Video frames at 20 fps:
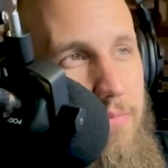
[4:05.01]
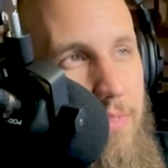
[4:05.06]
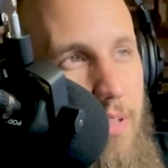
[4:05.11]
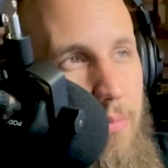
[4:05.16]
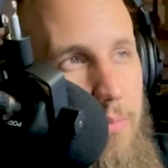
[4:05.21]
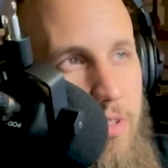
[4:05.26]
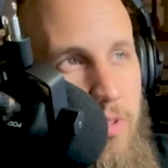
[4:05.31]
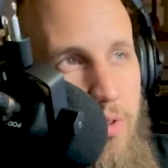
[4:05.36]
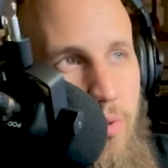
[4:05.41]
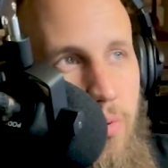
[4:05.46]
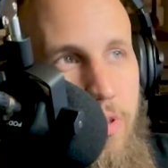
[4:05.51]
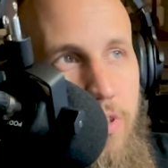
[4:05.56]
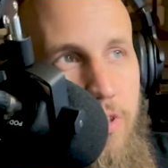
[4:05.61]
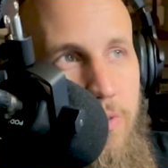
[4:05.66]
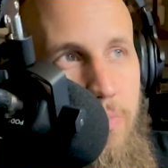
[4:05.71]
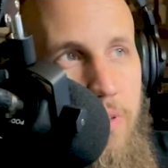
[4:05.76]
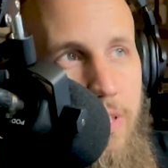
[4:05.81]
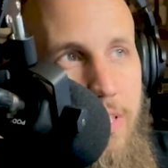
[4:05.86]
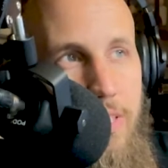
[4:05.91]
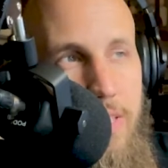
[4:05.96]
I mean, Twitter's
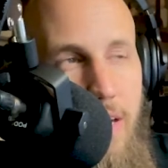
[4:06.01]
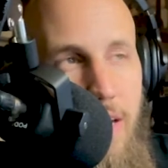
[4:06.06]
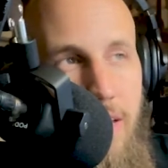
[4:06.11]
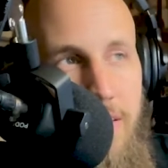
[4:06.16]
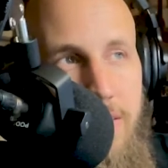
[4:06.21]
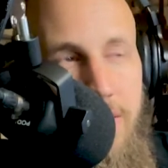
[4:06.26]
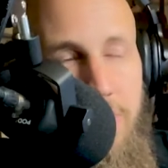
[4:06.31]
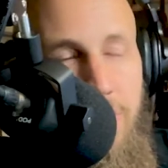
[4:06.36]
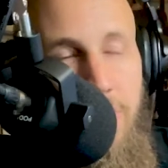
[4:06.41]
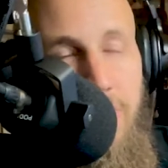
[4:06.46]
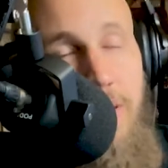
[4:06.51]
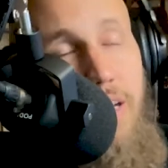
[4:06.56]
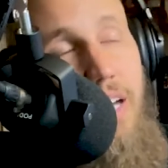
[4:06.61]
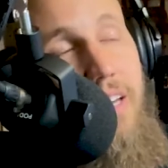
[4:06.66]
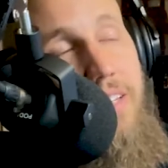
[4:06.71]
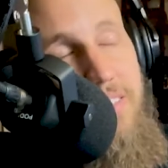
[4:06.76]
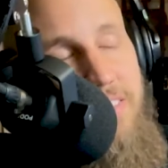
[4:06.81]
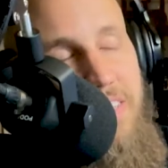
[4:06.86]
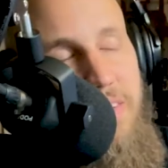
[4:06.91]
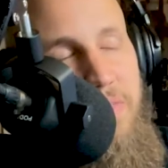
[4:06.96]
pretty toxic, but a lot
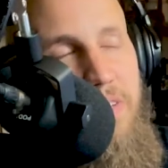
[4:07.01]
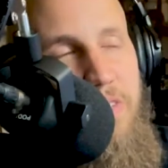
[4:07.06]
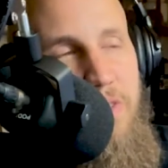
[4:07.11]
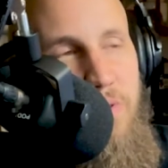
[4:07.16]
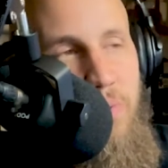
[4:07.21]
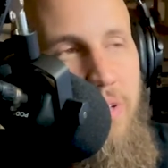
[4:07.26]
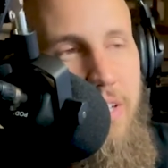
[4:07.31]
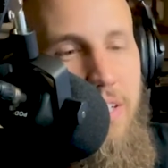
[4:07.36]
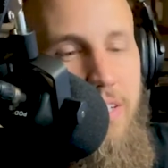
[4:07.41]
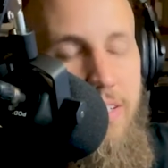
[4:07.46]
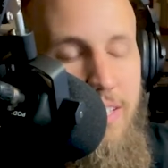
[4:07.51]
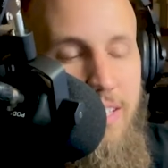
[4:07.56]
of the stuff on Twitter